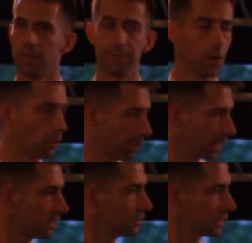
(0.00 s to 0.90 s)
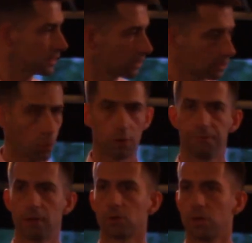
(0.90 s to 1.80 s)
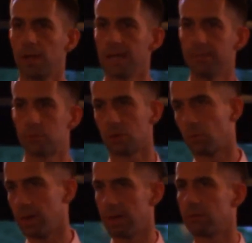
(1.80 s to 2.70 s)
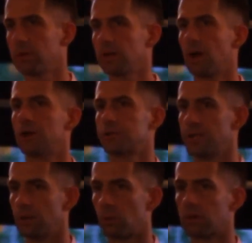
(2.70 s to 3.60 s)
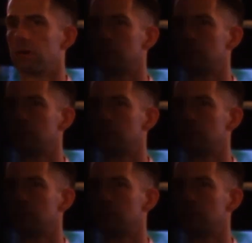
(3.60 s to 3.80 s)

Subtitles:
If you don't pay it, you get to go to the Court of Federal Claims or whatever alternate world